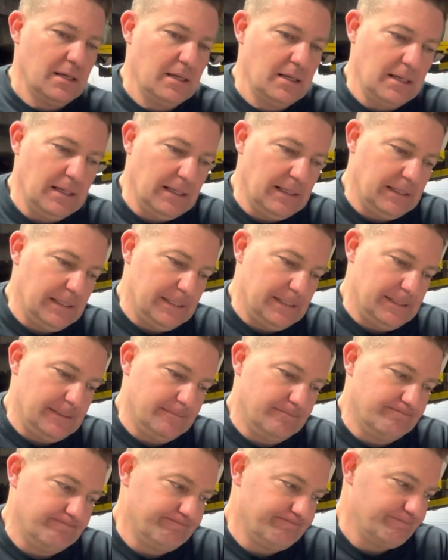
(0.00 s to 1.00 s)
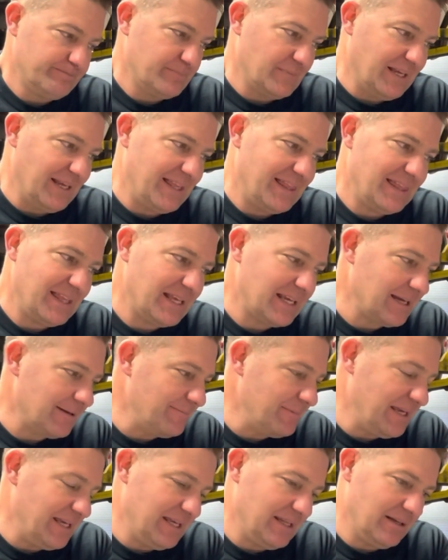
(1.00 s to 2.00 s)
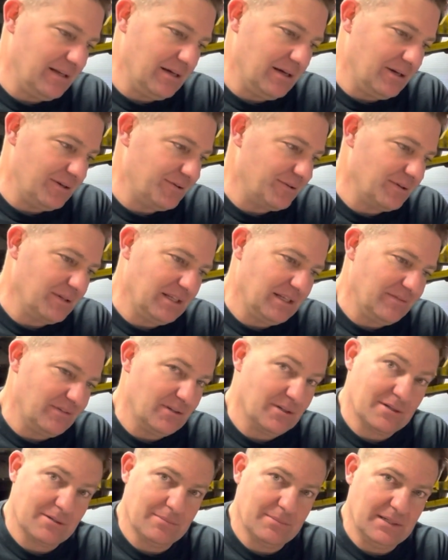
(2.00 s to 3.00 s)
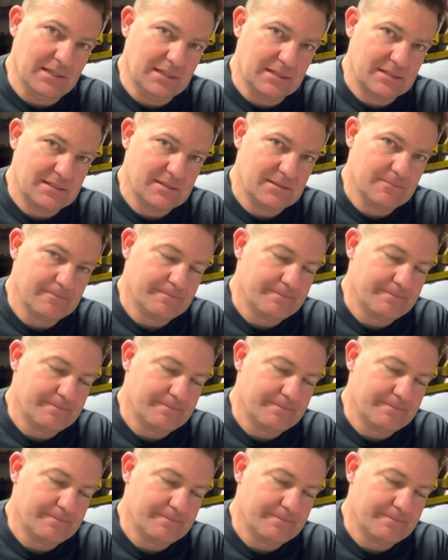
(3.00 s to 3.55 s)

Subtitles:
I think I'm in under 1,100 bucks,